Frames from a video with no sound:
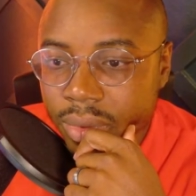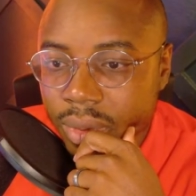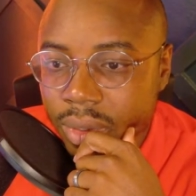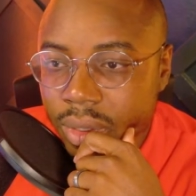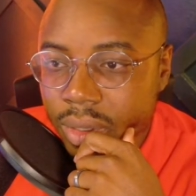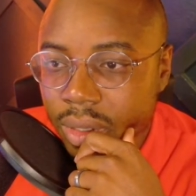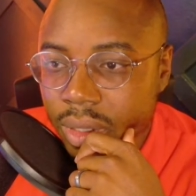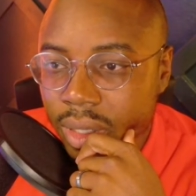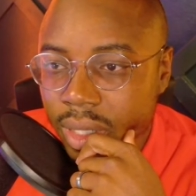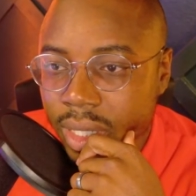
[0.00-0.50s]

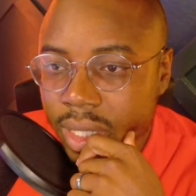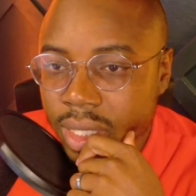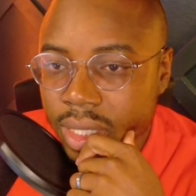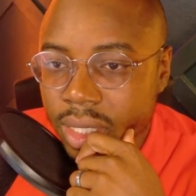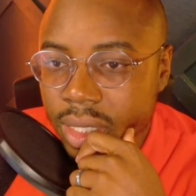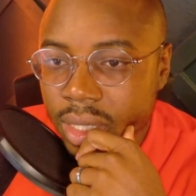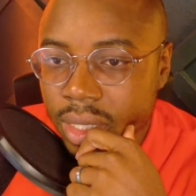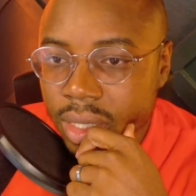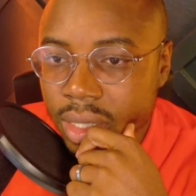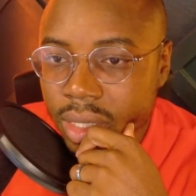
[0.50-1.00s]
So let's
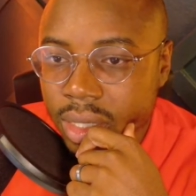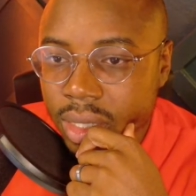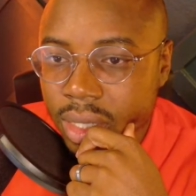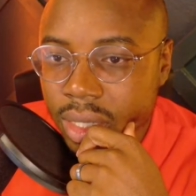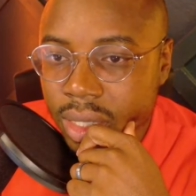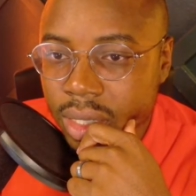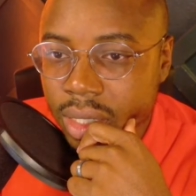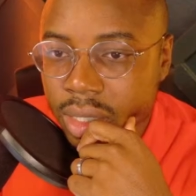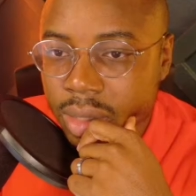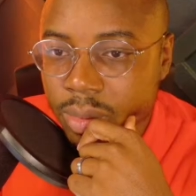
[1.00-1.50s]
see. Let's get
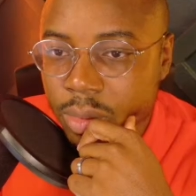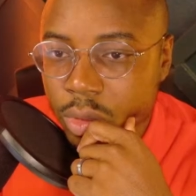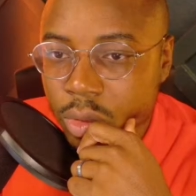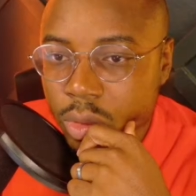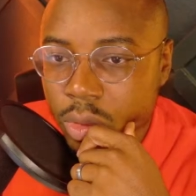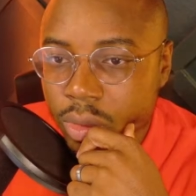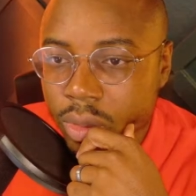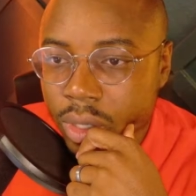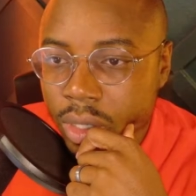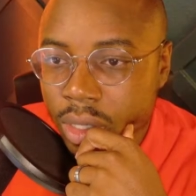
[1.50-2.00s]
this
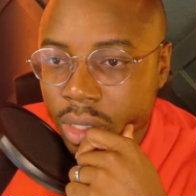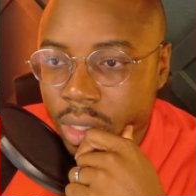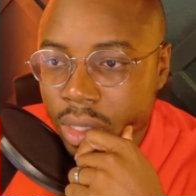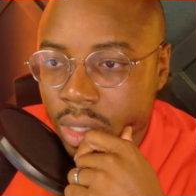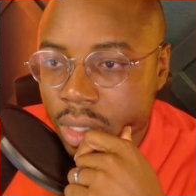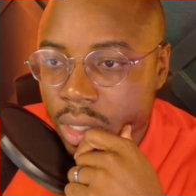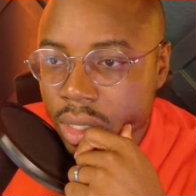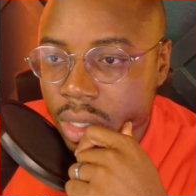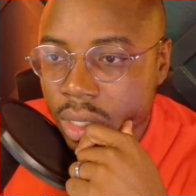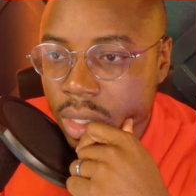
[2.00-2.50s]
moved here.
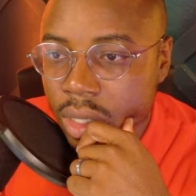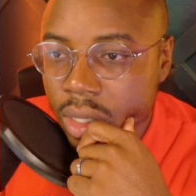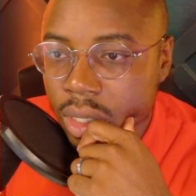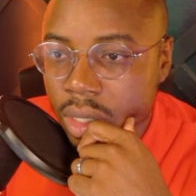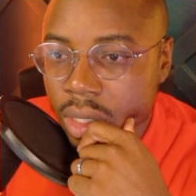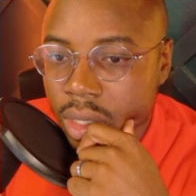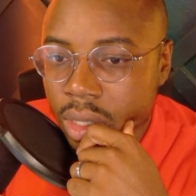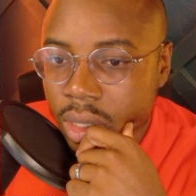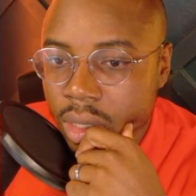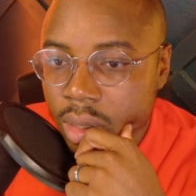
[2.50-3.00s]

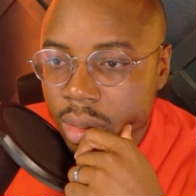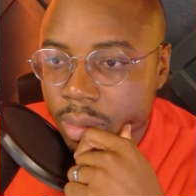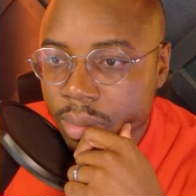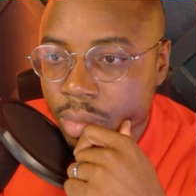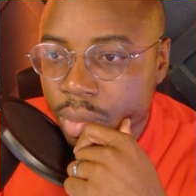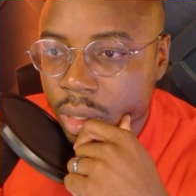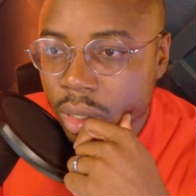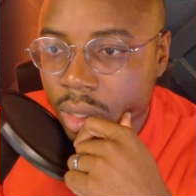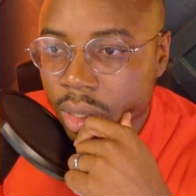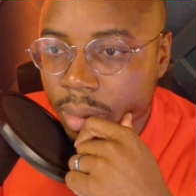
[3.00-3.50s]

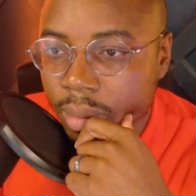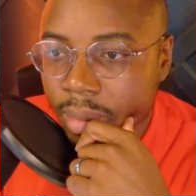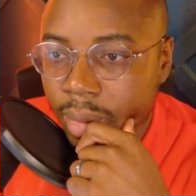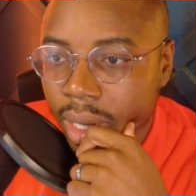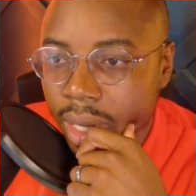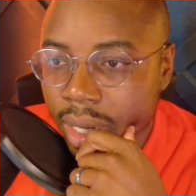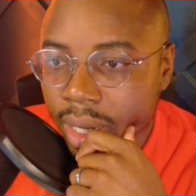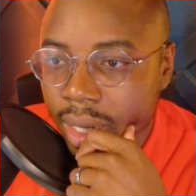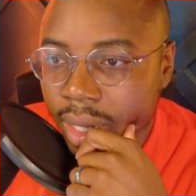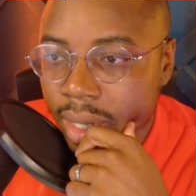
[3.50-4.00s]
Pull up
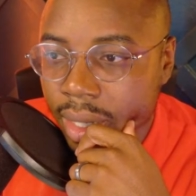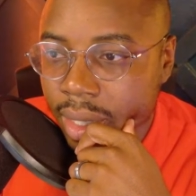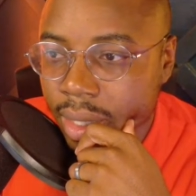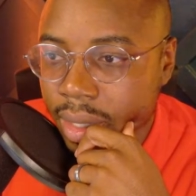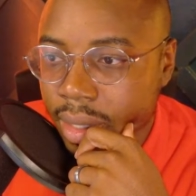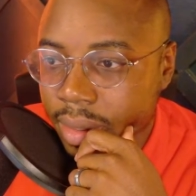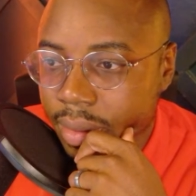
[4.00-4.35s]
my